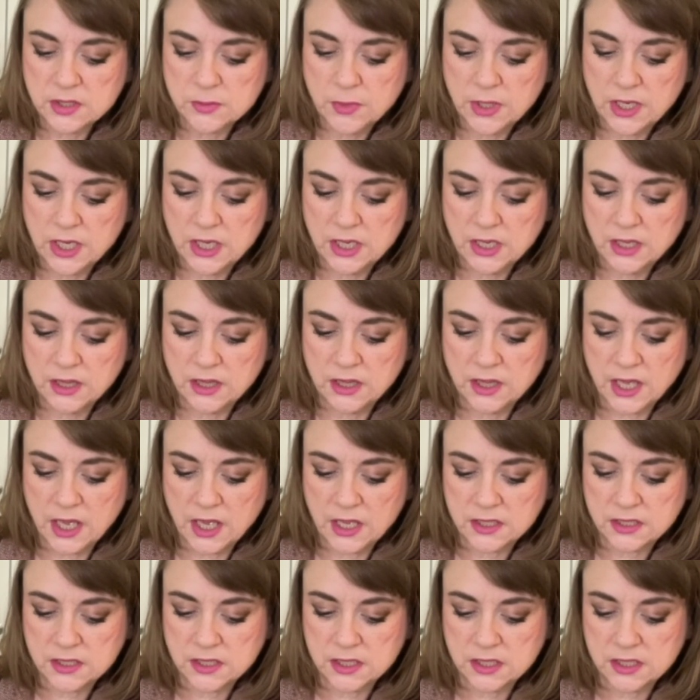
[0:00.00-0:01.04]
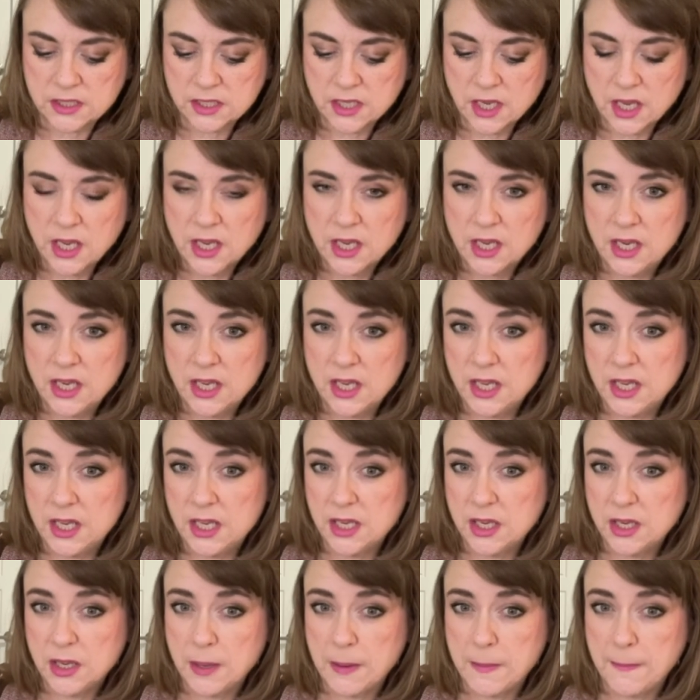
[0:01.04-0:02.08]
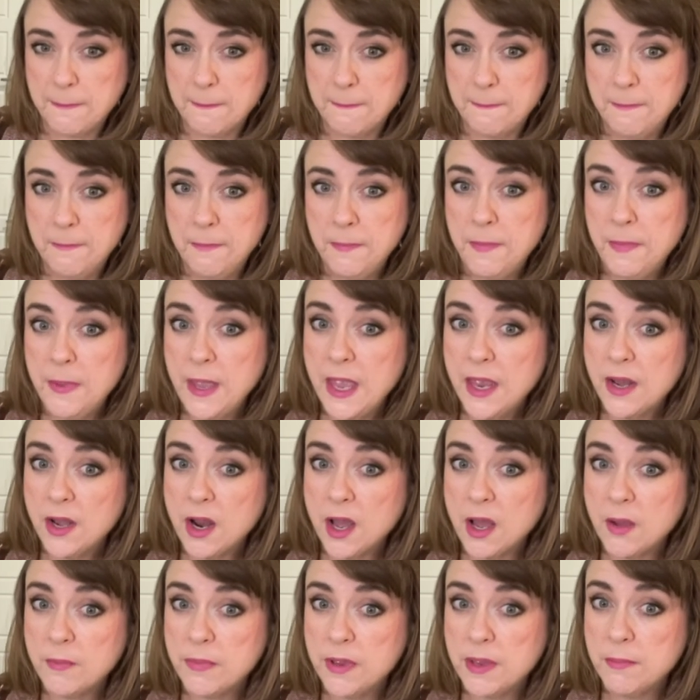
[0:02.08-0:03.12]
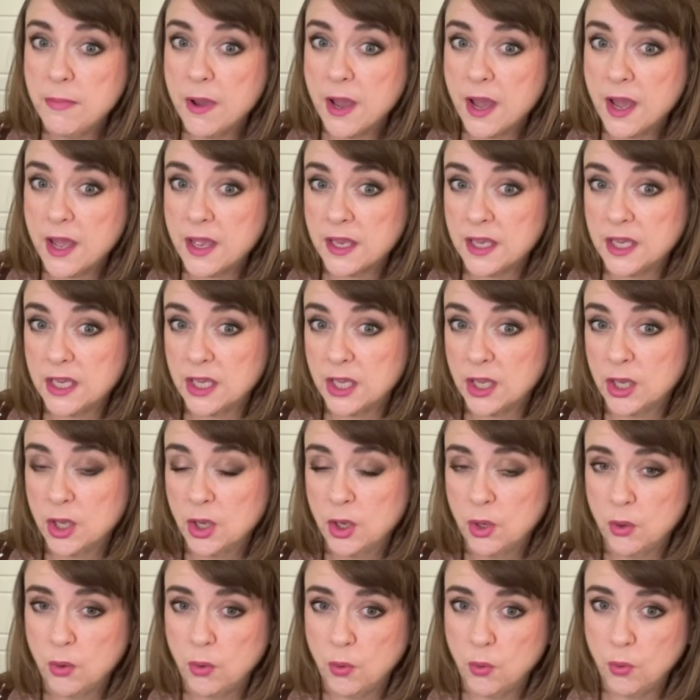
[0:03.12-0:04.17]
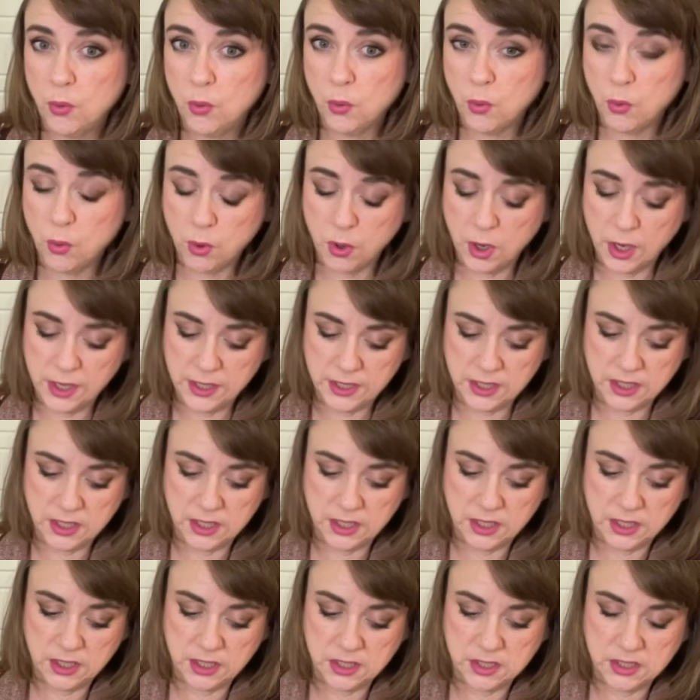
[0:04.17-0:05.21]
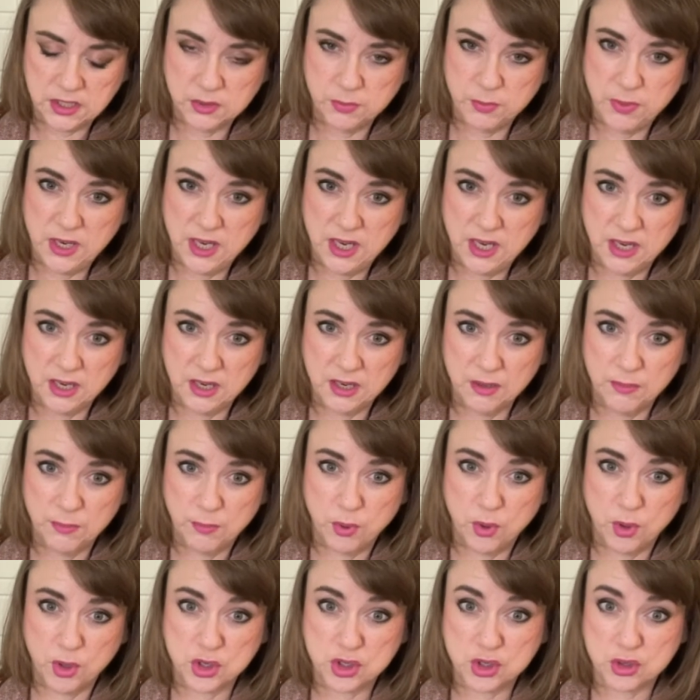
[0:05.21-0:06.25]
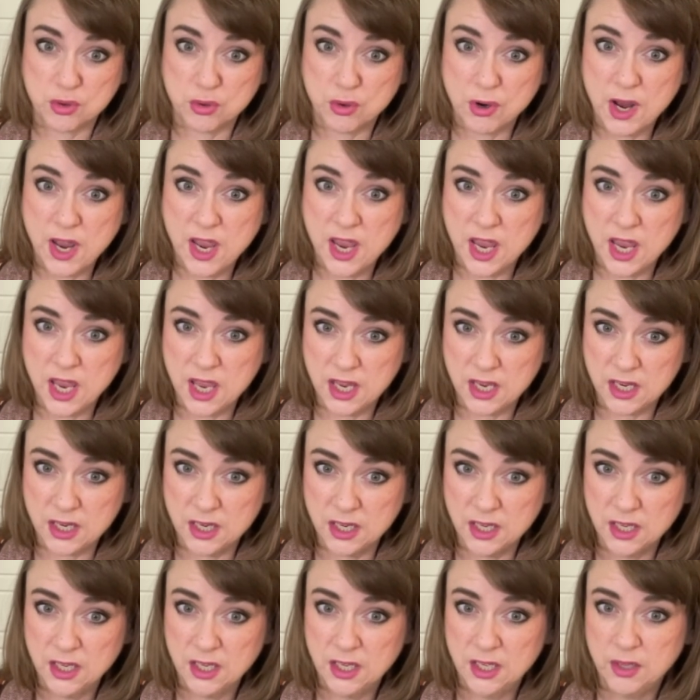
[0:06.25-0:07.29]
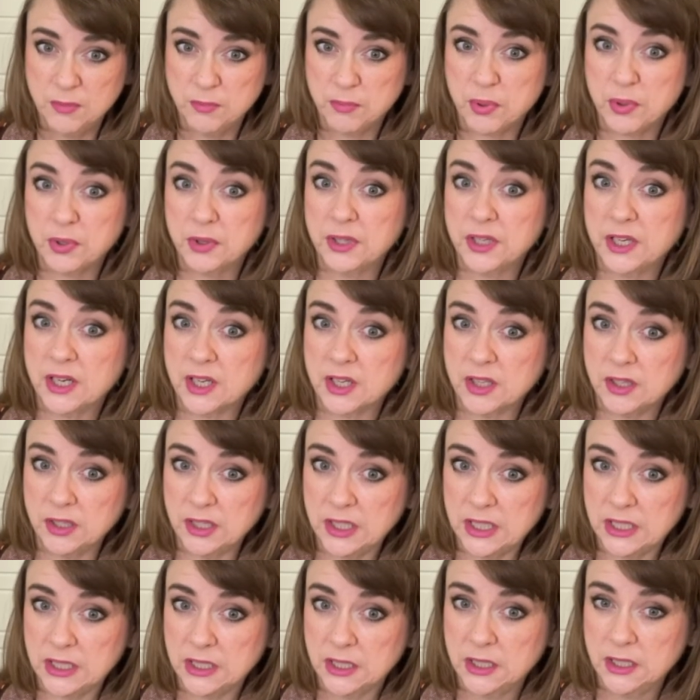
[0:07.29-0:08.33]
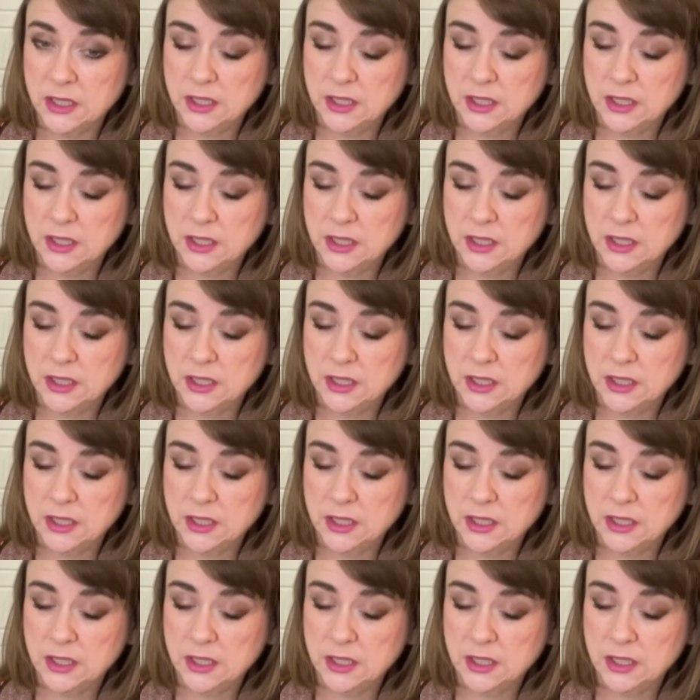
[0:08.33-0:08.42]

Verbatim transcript: me that society may not be buying what is being portrayed politically